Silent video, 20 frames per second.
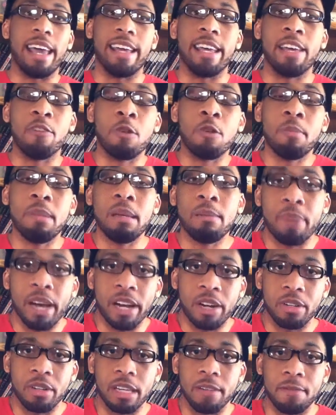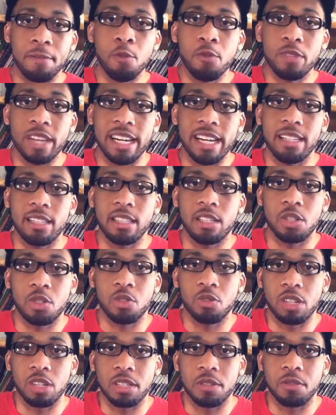it would be better if you take the
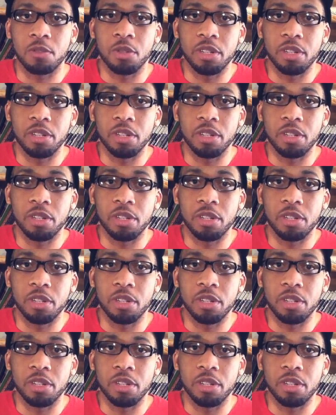constructive